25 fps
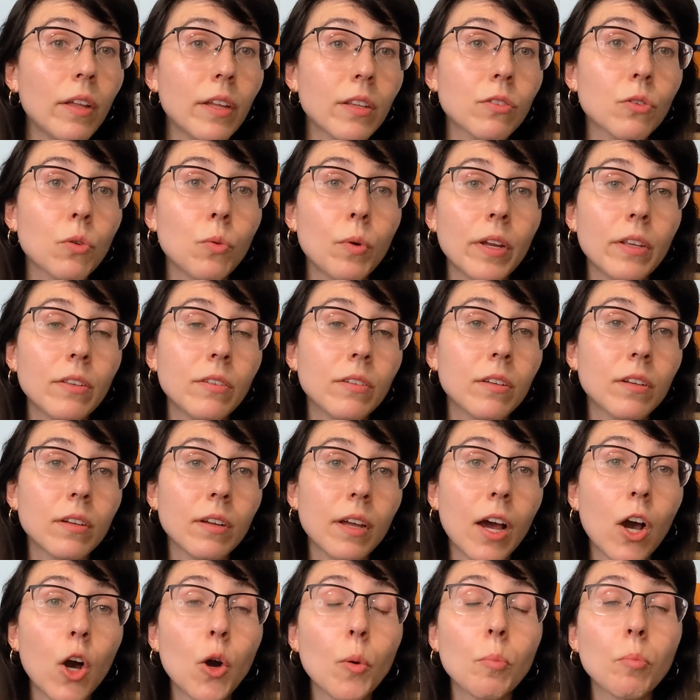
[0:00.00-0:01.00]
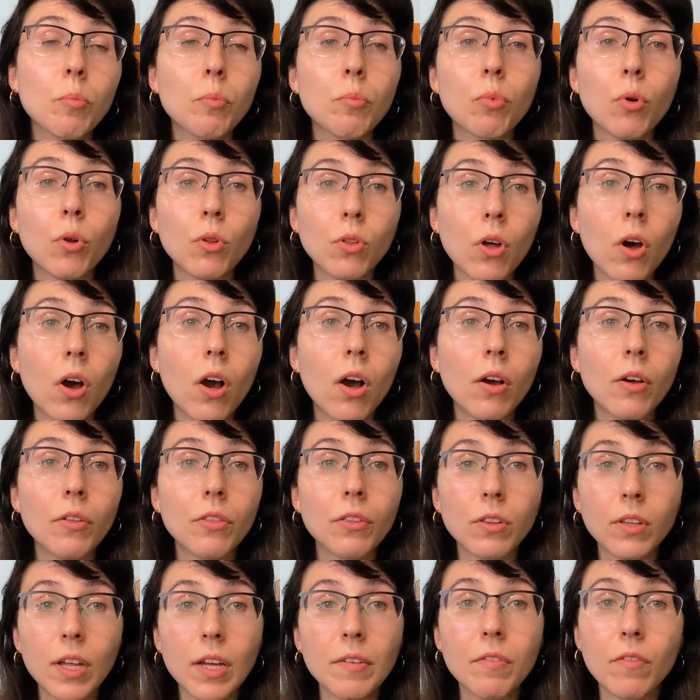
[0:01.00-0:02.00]
It's going to help prolong
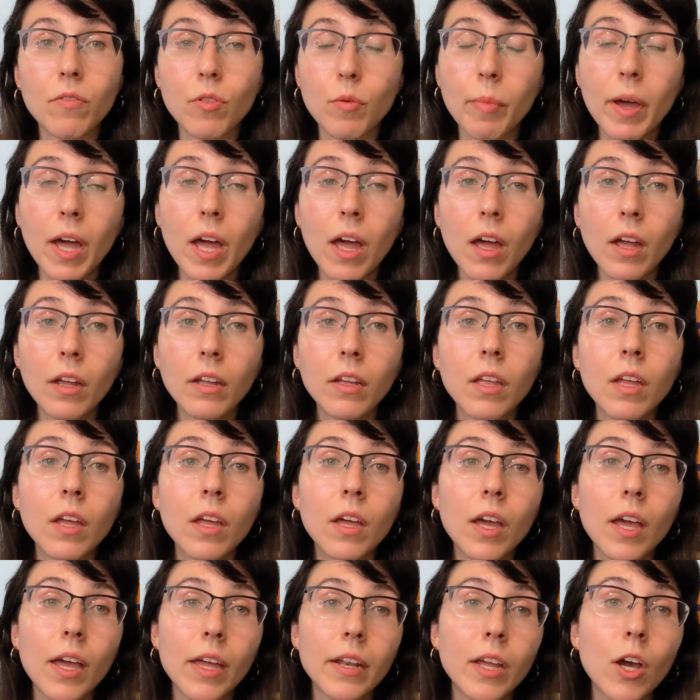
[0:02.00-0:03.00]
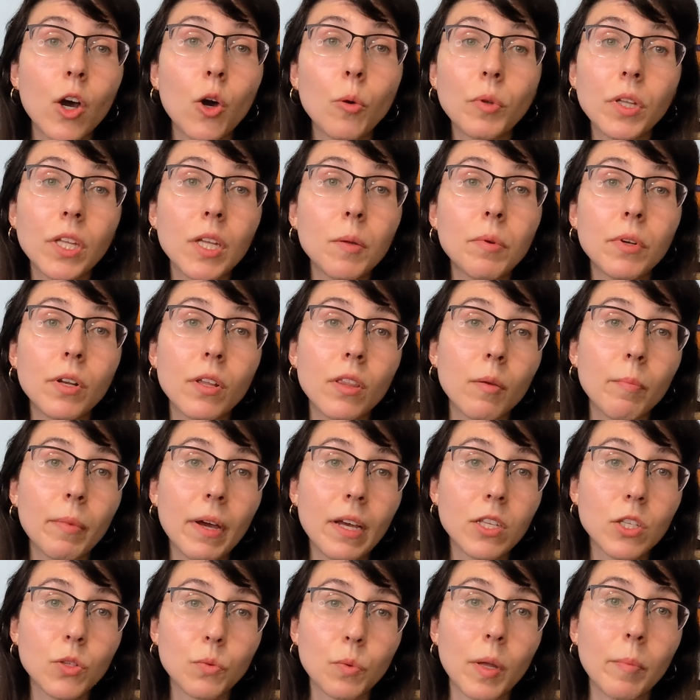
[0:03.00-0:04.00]
the life of the bag and help keep it in the
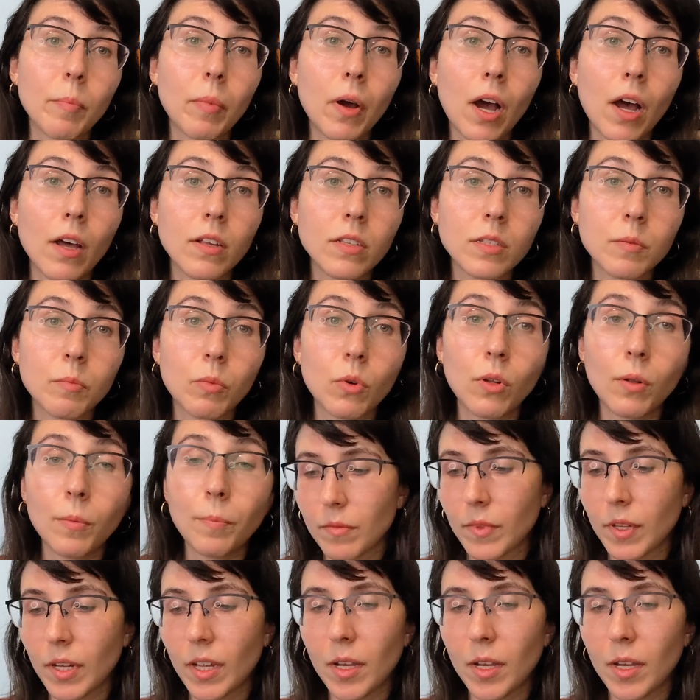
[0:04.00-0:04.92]
best way possible.